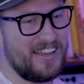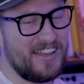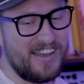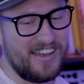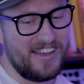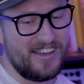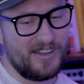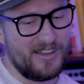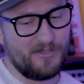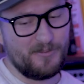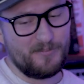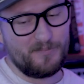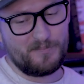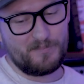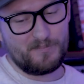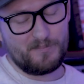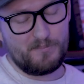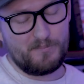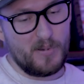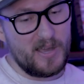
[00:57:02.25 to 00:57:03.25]
like,
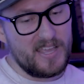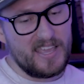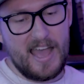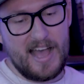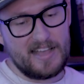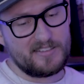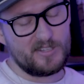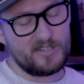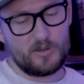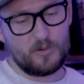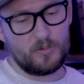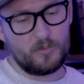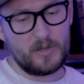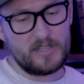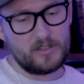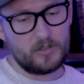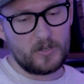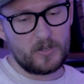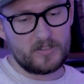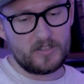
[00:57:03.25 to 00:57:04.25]
but yeah, so we
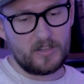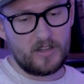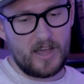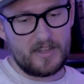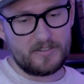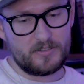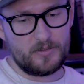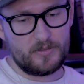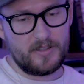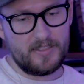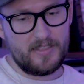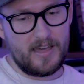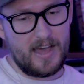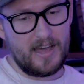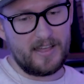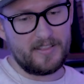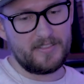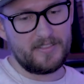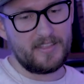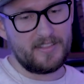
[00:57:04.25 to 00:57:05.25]
learned a lot doing
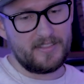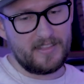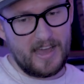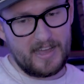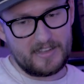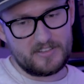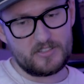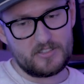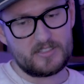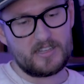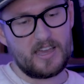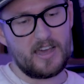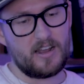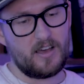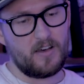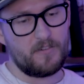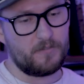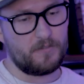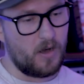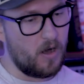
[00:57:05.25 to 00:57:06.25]
that, and then that just kind
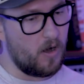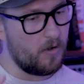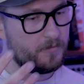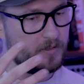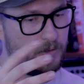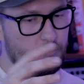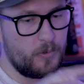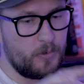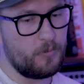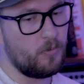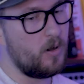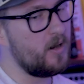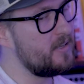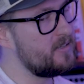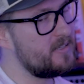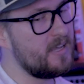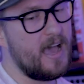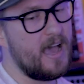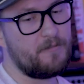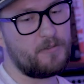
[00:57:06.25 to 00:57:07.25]
of evolved, and we
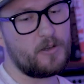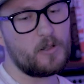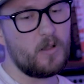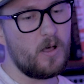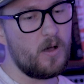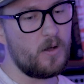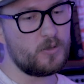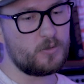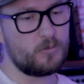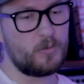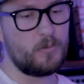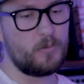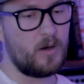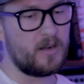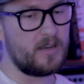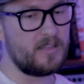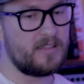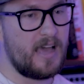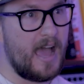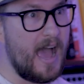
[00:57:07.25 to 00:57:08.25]
wanted to have clothes. We
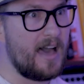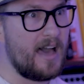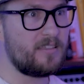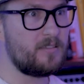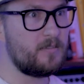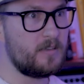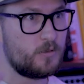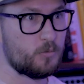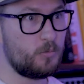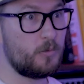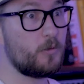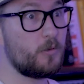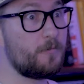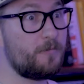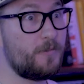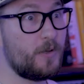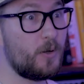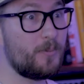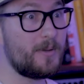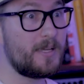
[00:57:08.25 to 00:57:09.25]
wanted the athletes we were
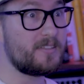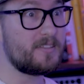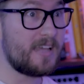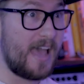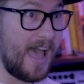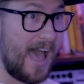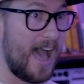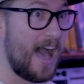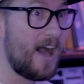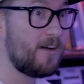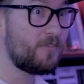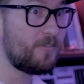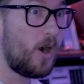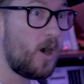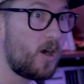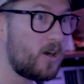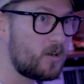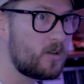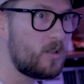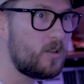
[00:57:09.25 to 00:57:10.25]
filming to have
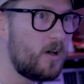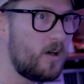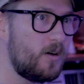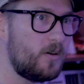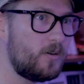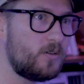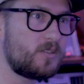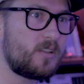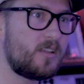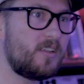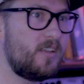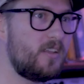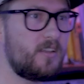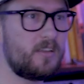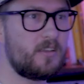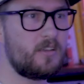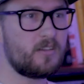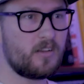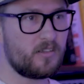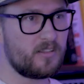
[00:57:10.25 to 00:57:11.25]
our clothes,
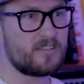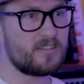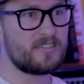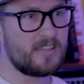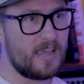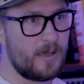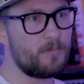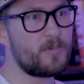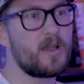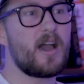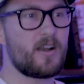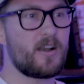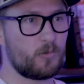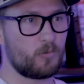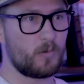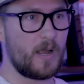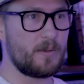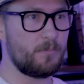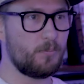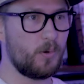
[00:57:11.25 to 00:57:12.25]
you know, the same kind of
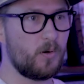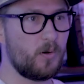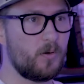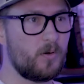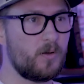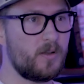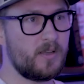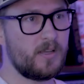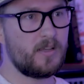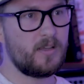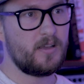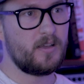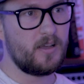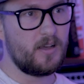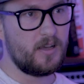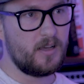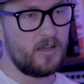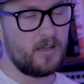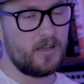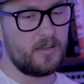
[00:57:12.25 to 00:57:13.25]
Red Bull
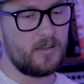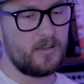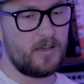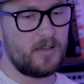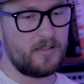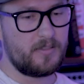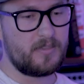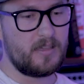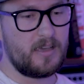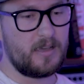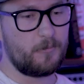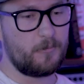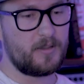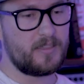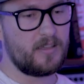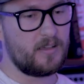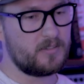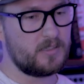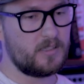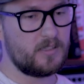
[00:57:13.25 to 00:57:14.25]
thing
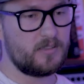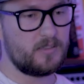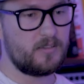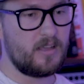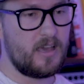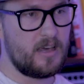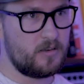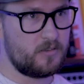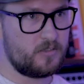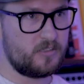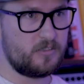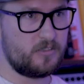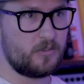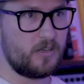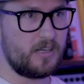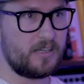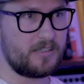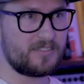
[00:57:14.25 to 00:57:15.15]
without the energy drink.